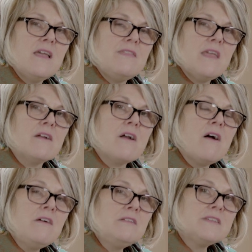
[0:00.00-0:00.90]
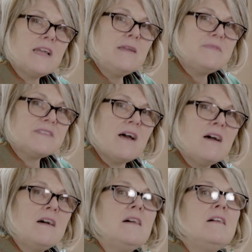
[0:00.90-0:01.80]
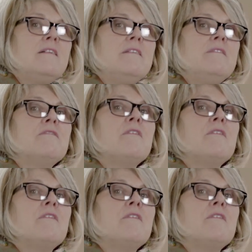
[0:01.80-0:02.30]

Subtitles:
They are all types of